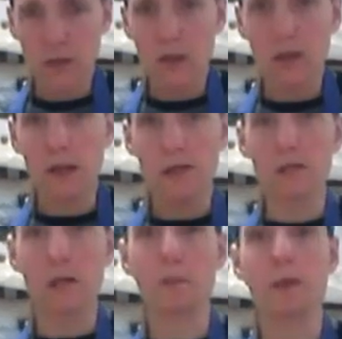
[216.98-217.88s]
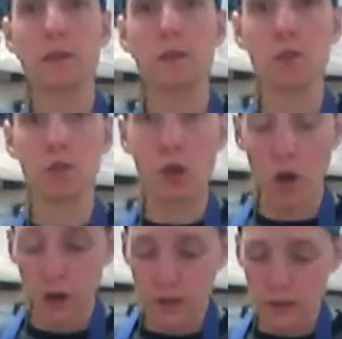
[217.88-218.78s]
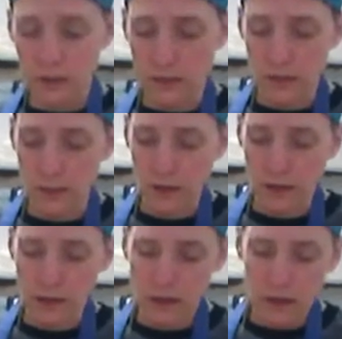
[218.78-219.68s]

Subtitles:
All right, so that piece is as tall as it's going to be.